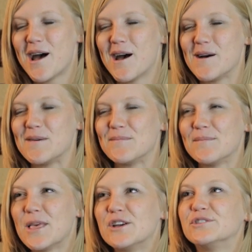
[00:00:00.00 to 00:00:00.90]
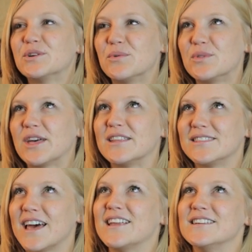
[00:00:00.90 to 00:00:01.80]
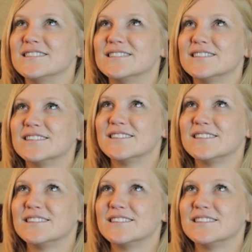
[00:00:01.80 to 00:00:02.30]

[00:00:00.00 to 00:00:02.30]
Um, so that that is